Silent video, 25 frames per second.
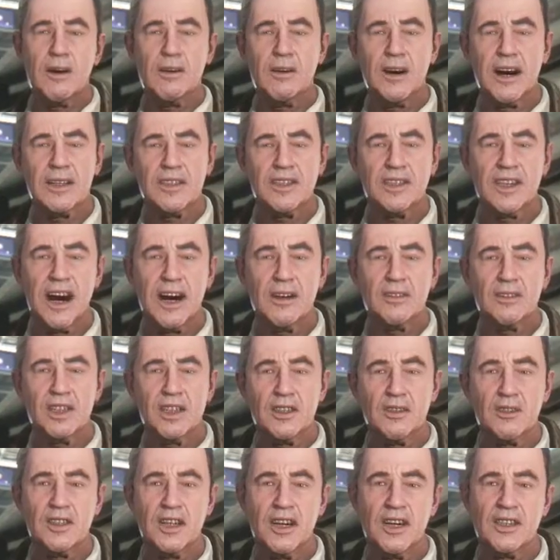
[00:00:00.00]
That sound
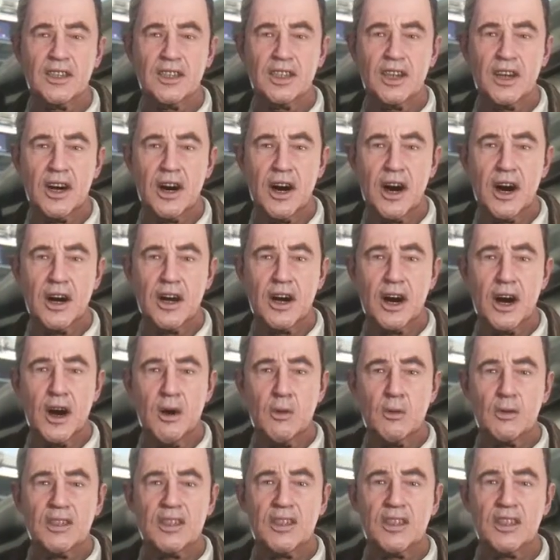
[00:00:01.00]
you just heard
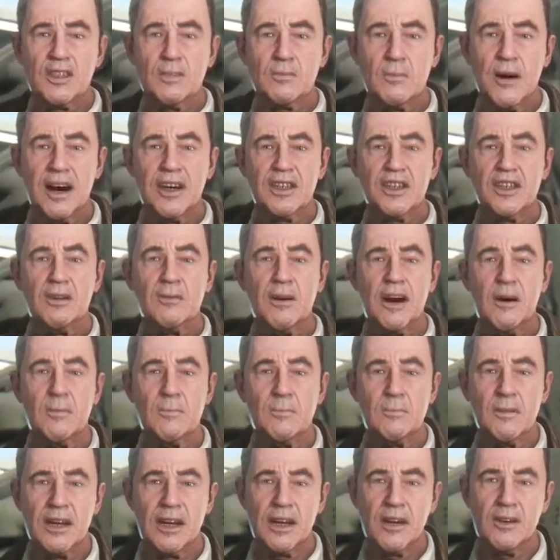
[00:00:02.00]
was the spectrum
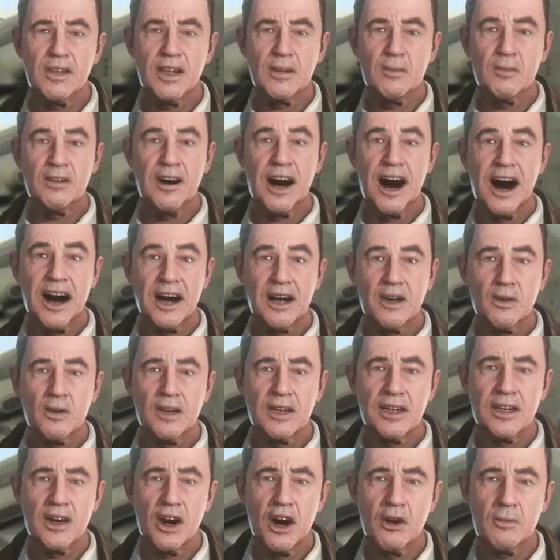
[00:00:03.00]
imploding with
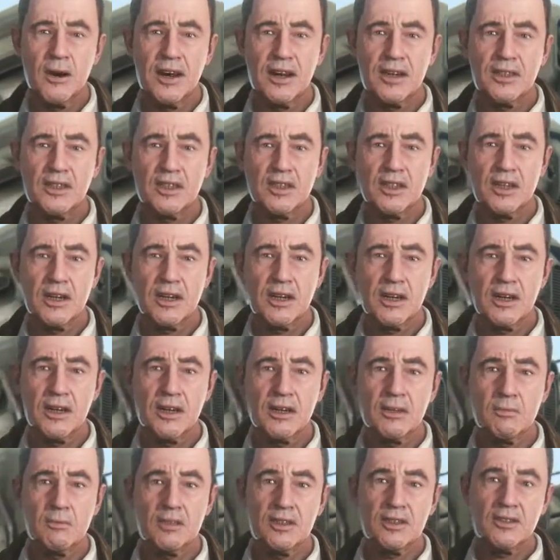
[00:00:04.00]
angry comments.
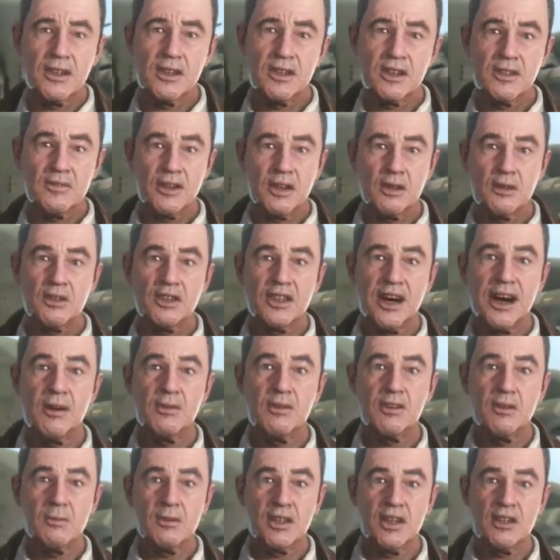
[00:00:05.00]
But to those of you who
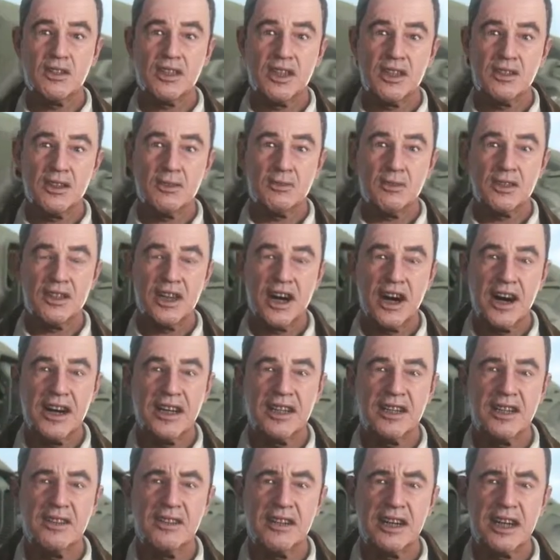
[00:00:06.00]
doubt the beauty that
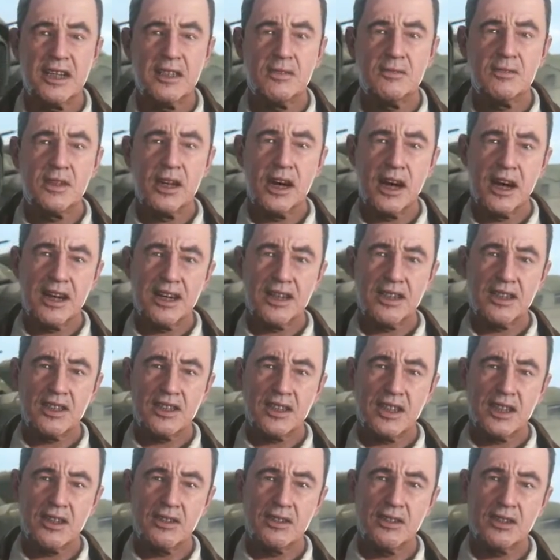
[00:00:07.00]
resides in these flying
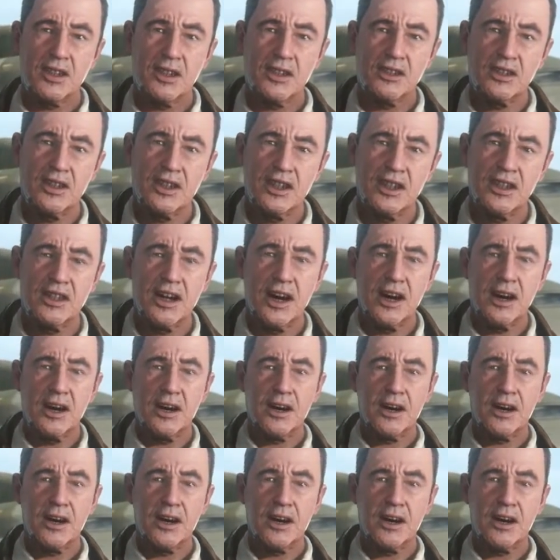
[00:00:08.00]
steel sausages,